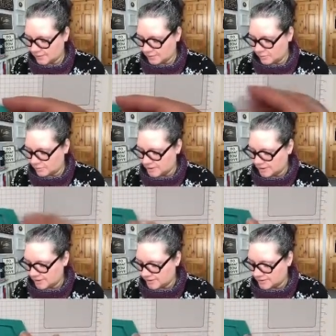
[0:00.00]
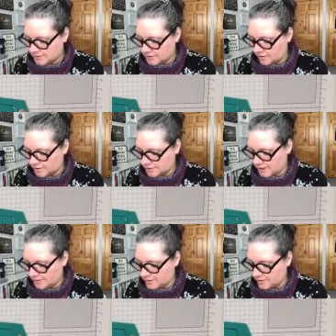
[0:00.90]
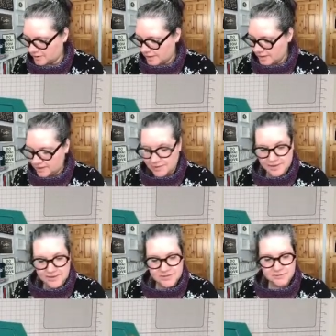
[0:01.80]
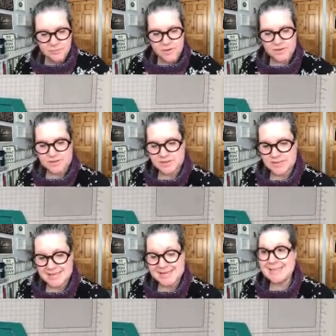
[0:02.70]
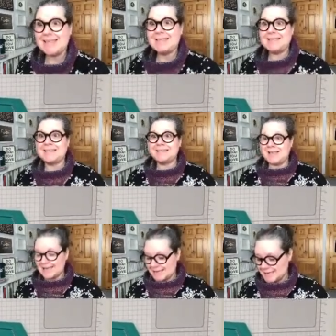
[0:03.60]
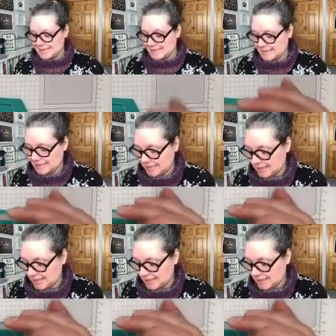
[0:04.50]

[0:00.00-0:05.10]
We'll pretend this is all together. This was the second